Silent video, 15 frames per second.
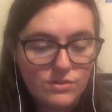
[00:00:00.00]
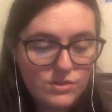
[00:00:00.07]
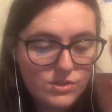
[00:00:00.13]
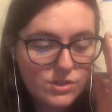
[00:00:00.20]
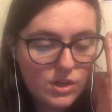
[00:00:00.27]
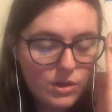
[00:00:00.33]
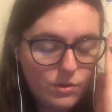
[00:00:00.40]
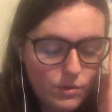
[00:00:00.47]

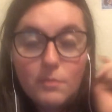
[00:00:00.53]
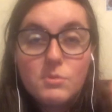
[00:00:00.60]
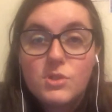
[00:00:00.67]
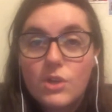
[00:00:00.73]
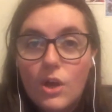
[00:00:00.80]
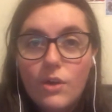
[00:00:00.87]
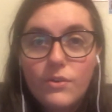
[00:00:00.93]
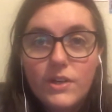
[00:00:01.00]
So I'm
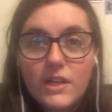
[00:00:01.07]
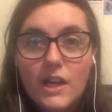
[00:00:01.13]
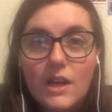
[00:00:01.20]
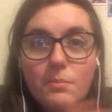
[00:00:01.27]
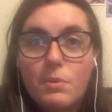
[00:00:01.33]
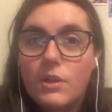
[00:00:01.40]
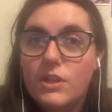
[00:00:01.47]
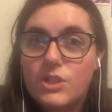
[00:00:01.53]
sorry, I
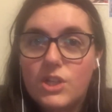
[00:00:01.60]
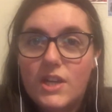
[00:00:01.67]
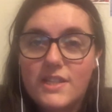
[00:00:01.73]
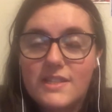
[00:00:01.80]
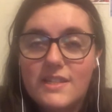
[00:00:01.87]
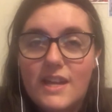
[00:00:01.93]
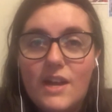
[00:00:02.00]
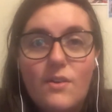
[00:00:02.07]

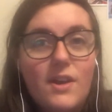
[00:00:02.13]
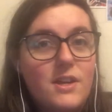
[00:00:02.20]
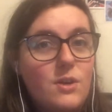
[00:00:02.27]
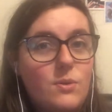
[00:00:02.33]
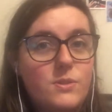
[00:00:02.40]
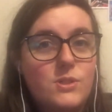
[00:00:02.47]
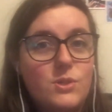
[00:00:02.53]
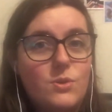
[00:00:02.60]
apologize now. I
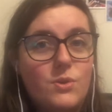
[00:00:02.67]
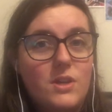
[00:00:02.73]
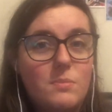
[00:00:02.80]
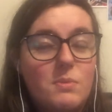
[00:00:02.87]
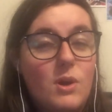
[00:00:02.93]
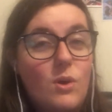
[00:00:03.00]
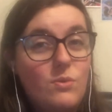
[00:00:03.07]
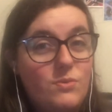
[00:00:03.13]
know it's annoying,
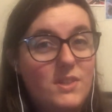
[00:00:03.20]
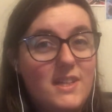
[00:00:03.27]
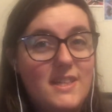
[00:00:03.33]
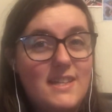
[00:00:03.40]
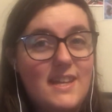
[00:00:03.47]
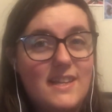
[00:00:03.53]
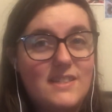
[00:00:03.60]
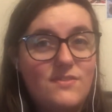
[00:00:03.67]
but hopefully in
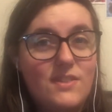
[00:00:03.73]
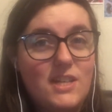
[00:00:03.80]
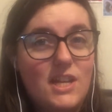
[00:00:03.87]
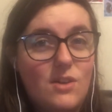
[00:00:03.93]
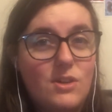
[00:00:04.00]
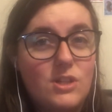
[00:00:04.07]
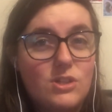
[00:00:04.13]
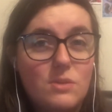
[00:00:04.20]
the next
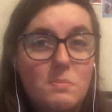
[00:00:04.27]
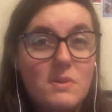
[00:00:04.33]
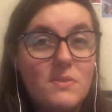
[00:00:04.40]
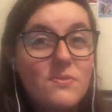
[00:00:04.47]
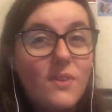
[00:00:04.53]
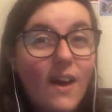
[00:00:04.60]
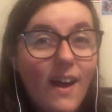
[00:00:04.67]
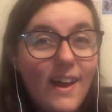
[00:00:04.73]
video it should be
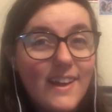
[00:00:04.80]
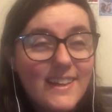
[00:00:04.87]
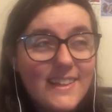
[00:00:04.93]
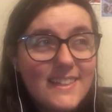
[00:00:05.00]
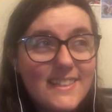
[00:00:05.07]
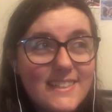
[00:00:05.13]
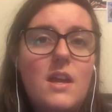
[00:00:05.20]
fine.